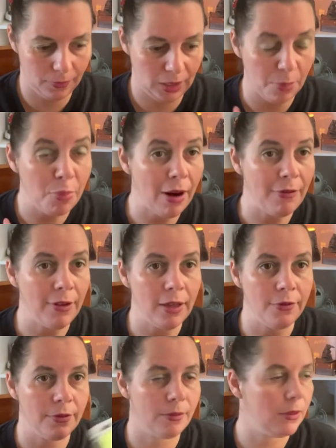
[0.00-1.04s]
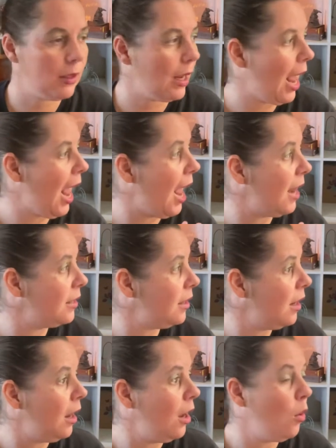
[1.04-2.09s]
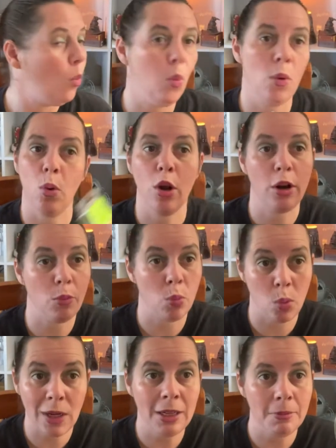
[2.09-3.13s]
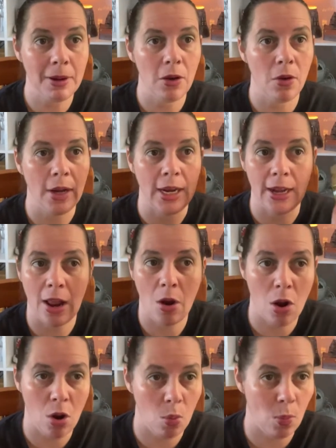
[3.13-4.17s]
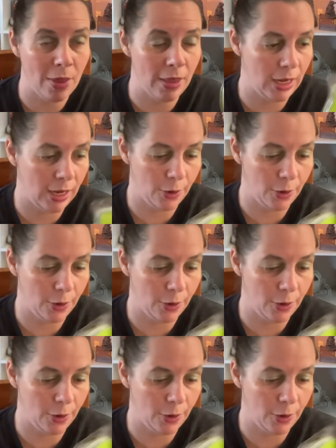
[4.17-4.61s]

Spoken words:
prevalent and would work really well in our hot weather here